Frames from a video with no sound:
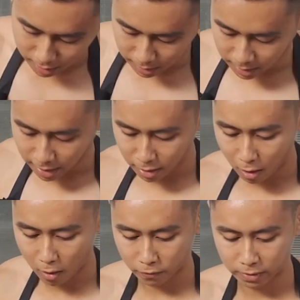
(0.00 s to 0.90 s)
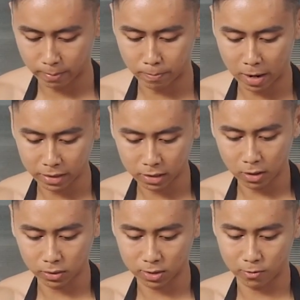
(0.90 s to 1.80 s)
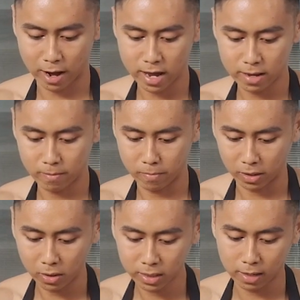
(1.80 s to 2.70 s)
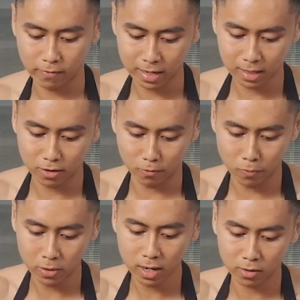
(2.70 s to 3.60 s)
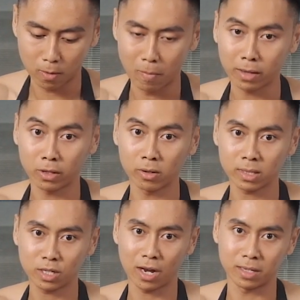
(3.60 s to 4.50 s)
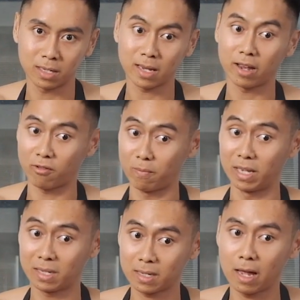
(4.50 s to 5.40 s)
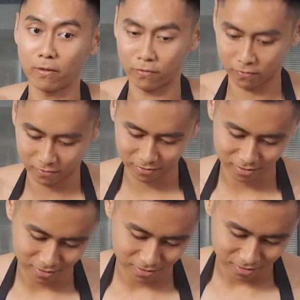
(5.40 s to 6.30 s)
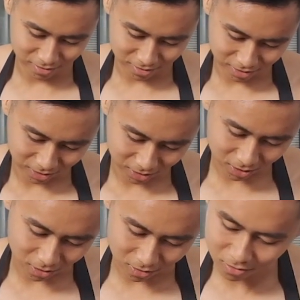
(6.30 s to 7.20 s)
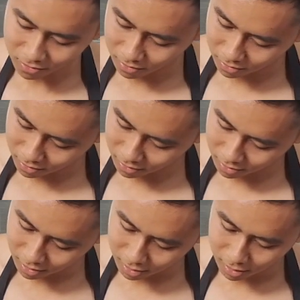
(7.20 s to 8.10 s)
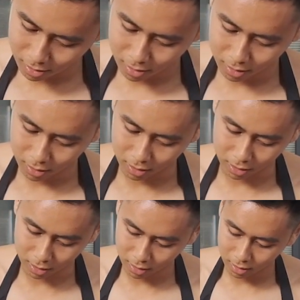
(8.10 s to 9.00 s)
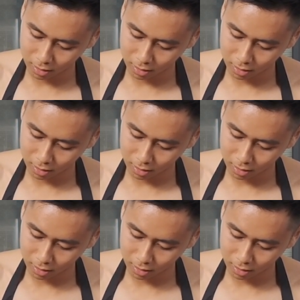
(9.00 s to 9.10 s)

instead of the buttocks, right? Because if let's say you put it into the buttocks, chances are it will be stuffed. So, sorry.